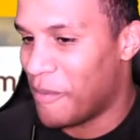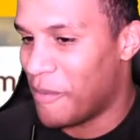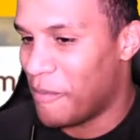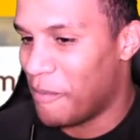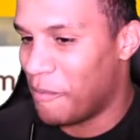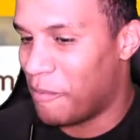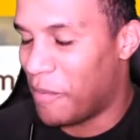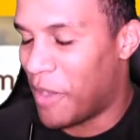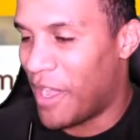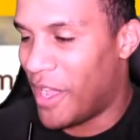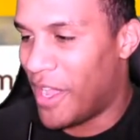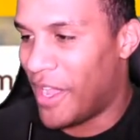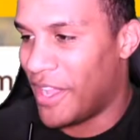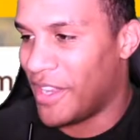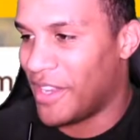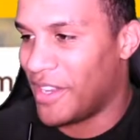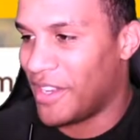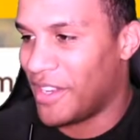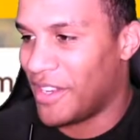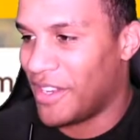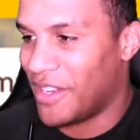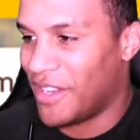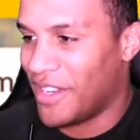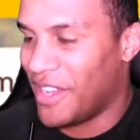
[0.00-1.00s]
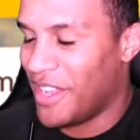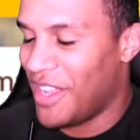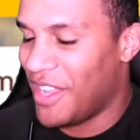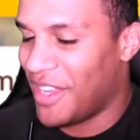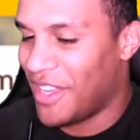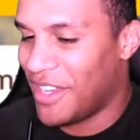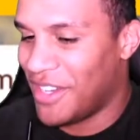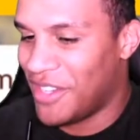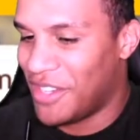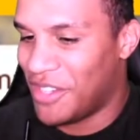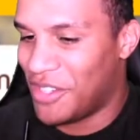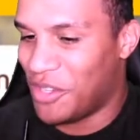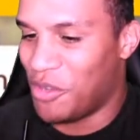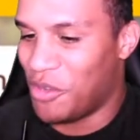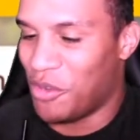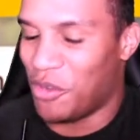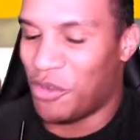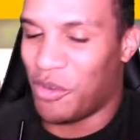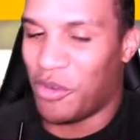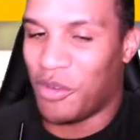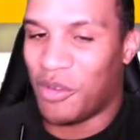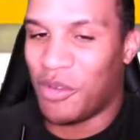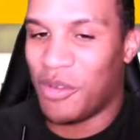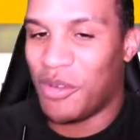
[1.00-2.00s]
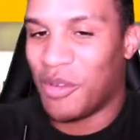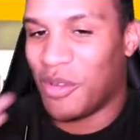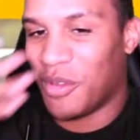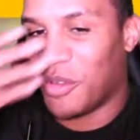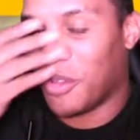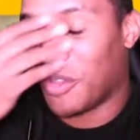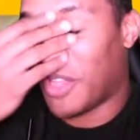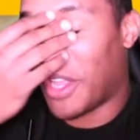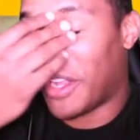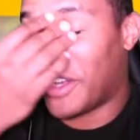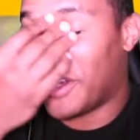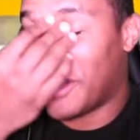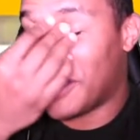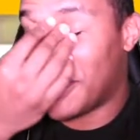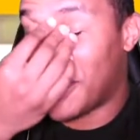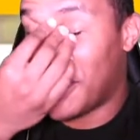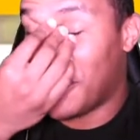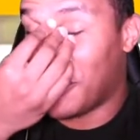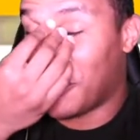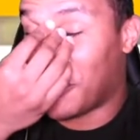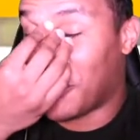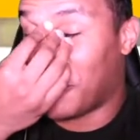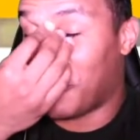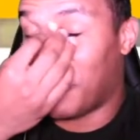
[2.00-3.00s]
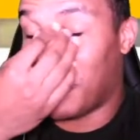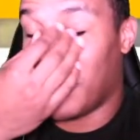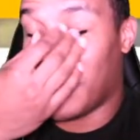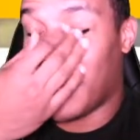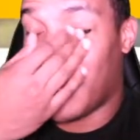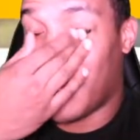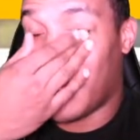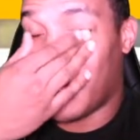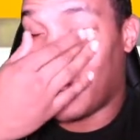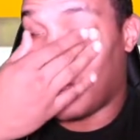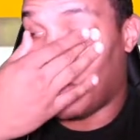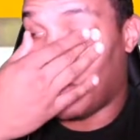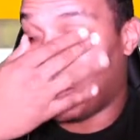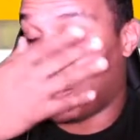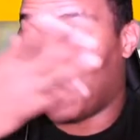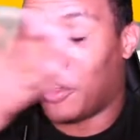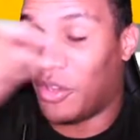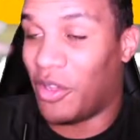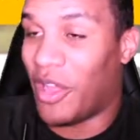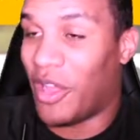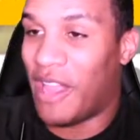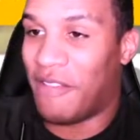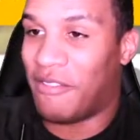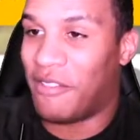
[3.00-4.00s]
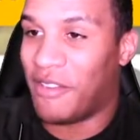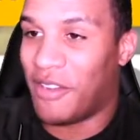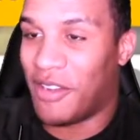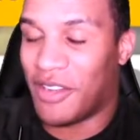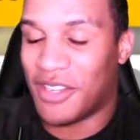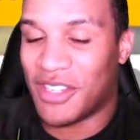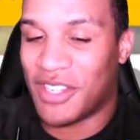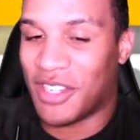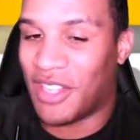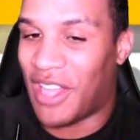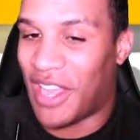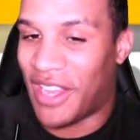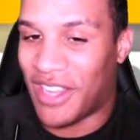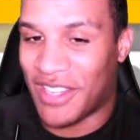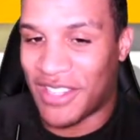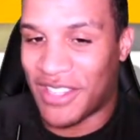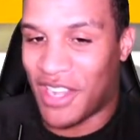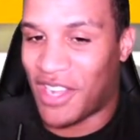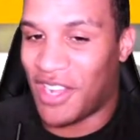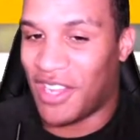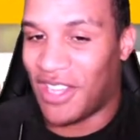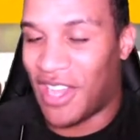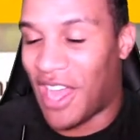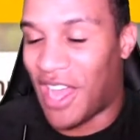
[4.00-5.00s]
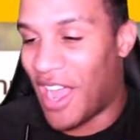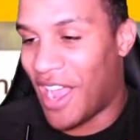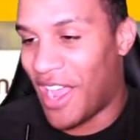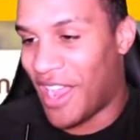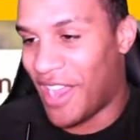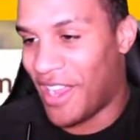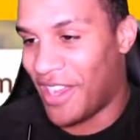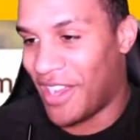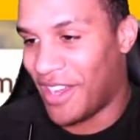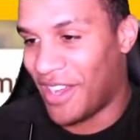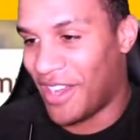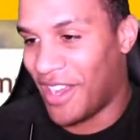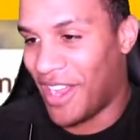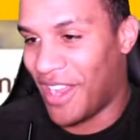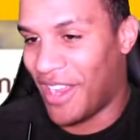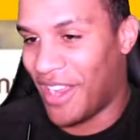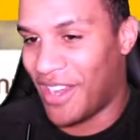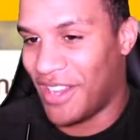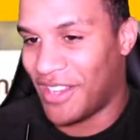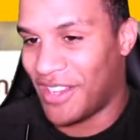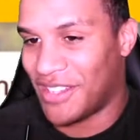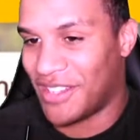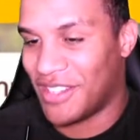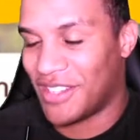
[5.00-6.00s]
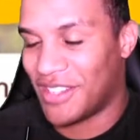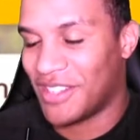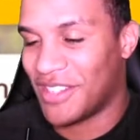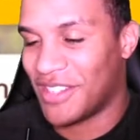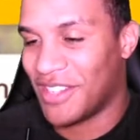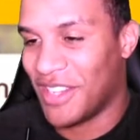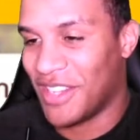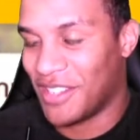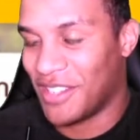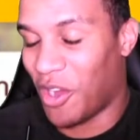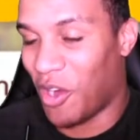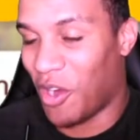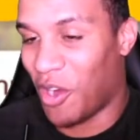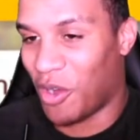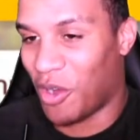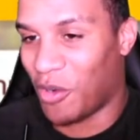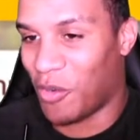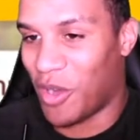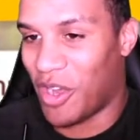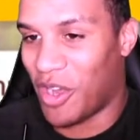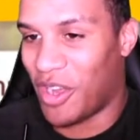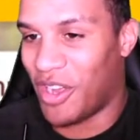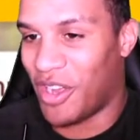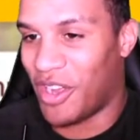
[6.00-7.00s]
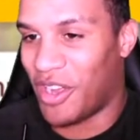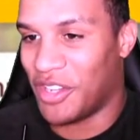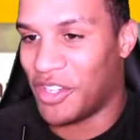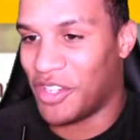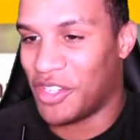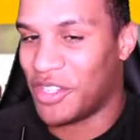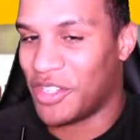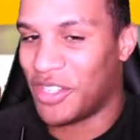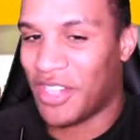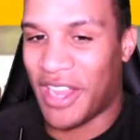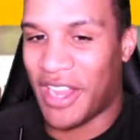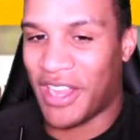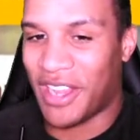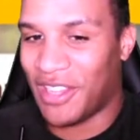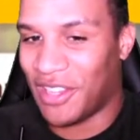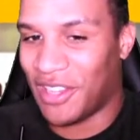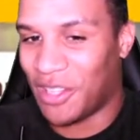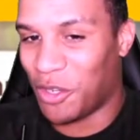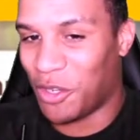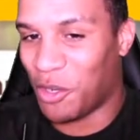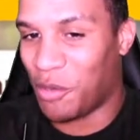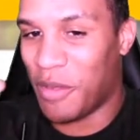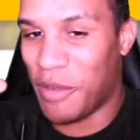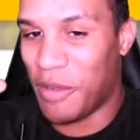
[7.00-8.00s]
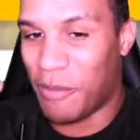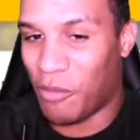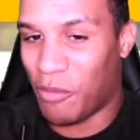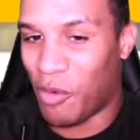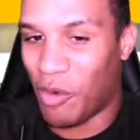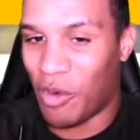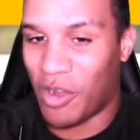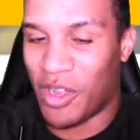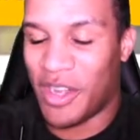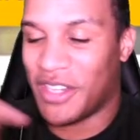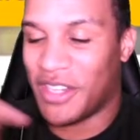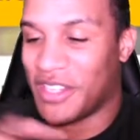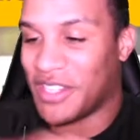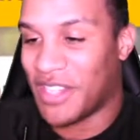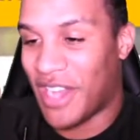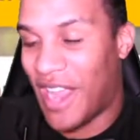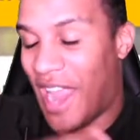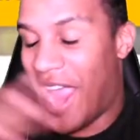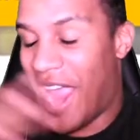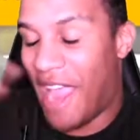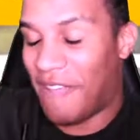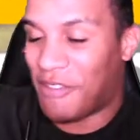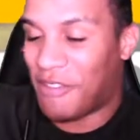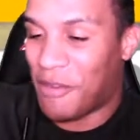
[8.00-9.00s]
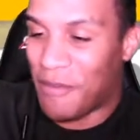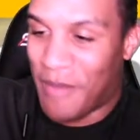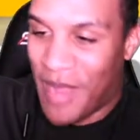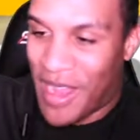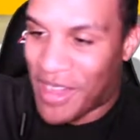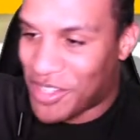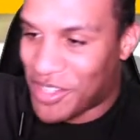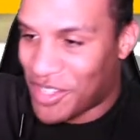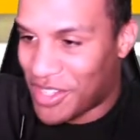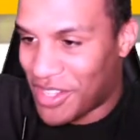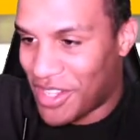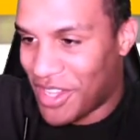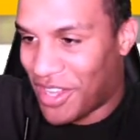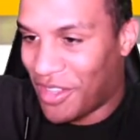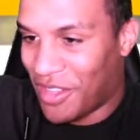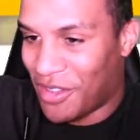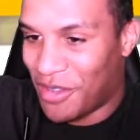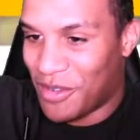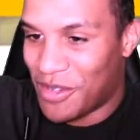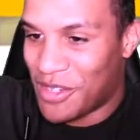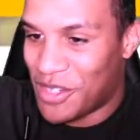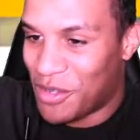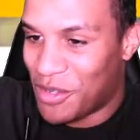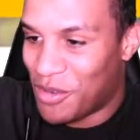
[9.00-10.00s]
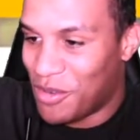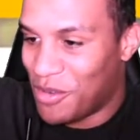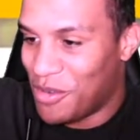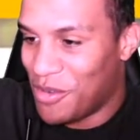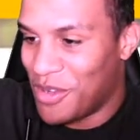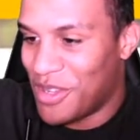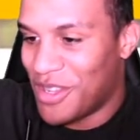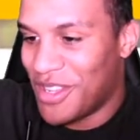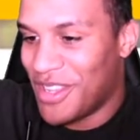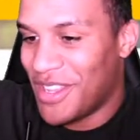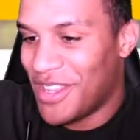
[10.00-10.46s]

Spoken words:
But it can do... Like, Nintendo could put in a little effort to, like, it's online and it's hardware and just, like, a little bit more. It doesn't have to match the other two.